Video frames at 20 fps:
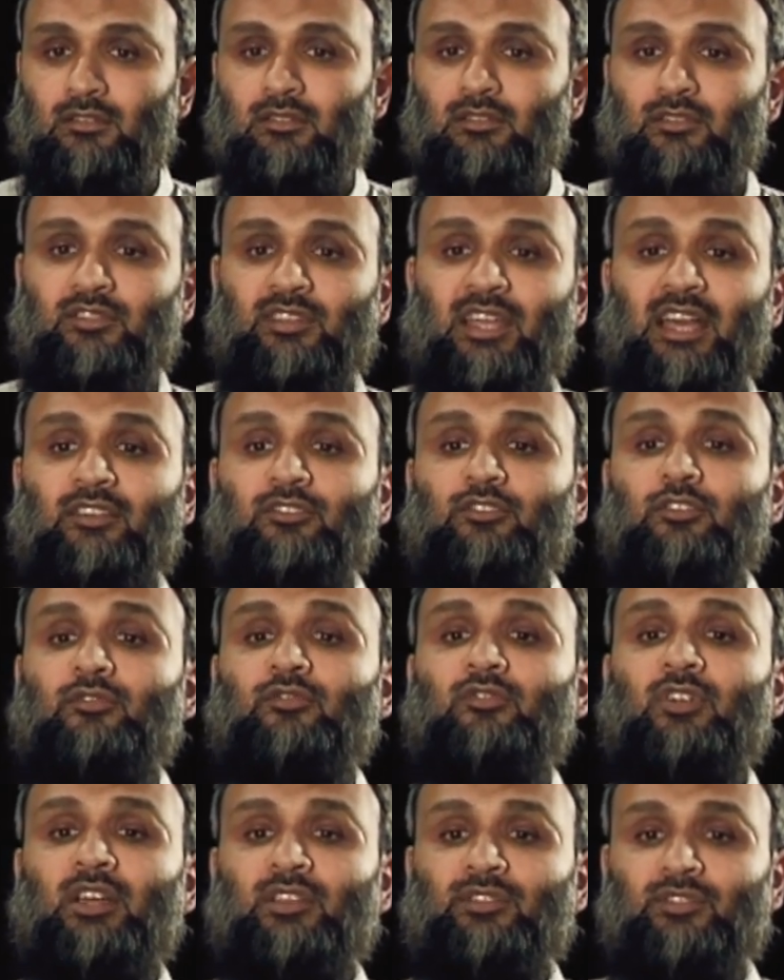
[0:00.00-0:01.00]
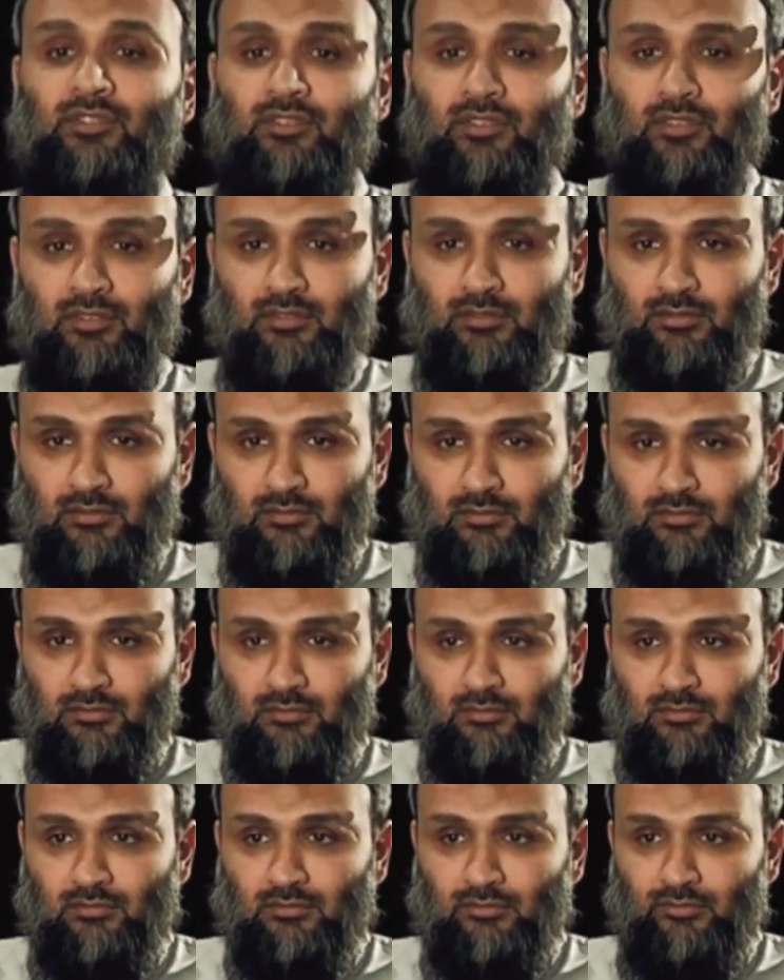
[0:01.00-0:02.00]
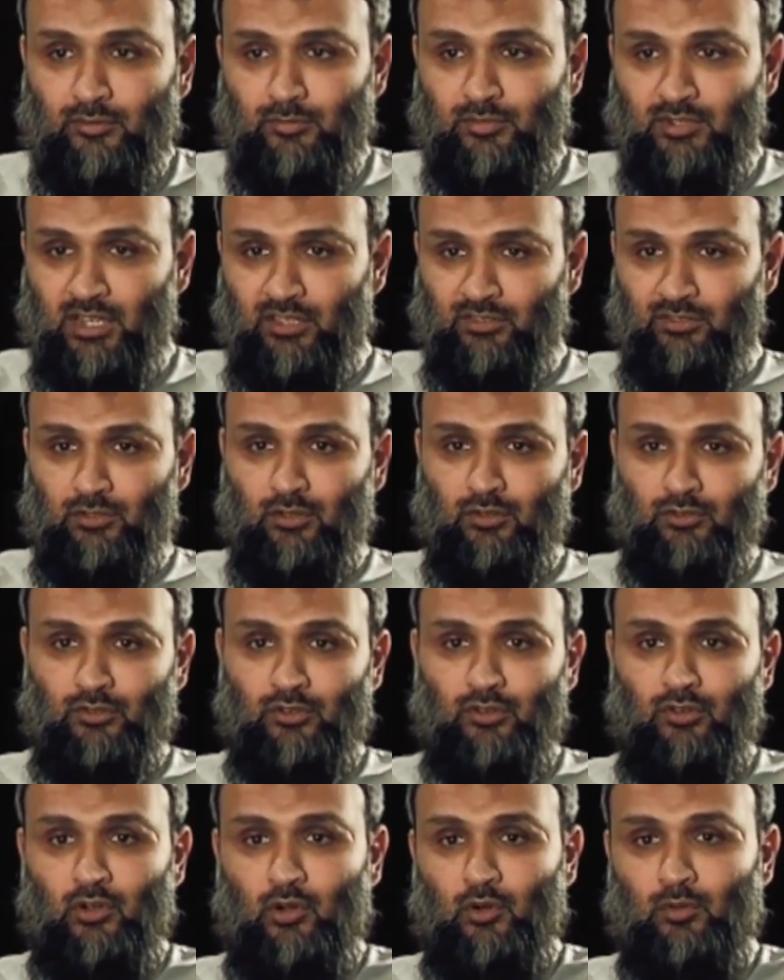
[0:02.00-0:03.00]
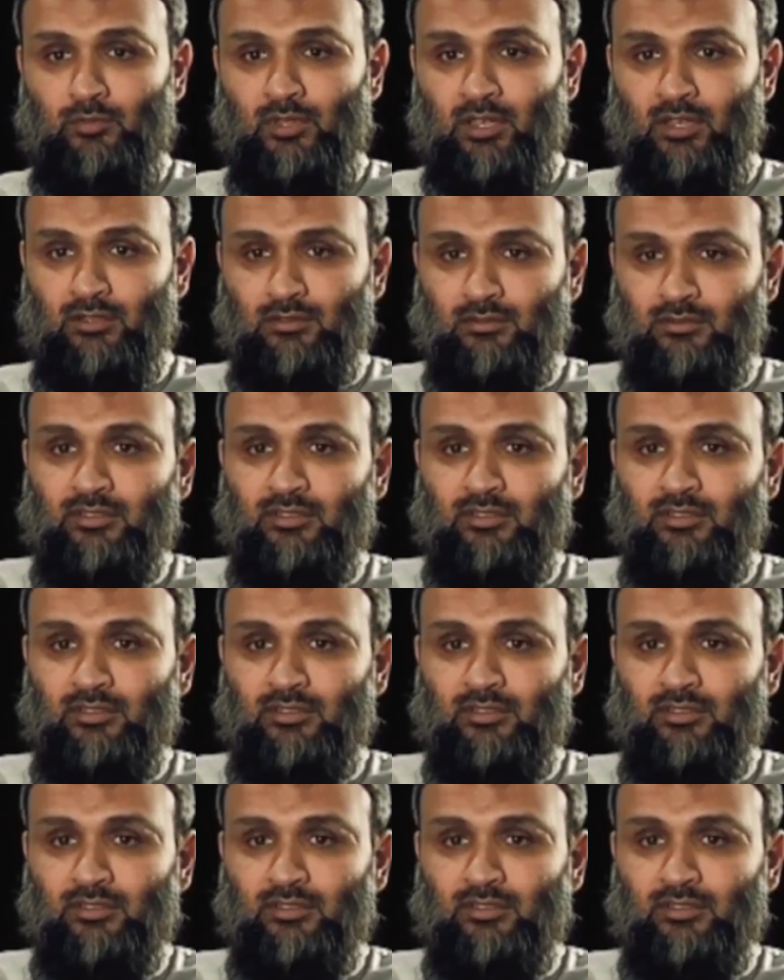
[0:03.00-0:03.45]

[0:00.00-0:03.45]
sacks of rice from Tesco to your home, yeah?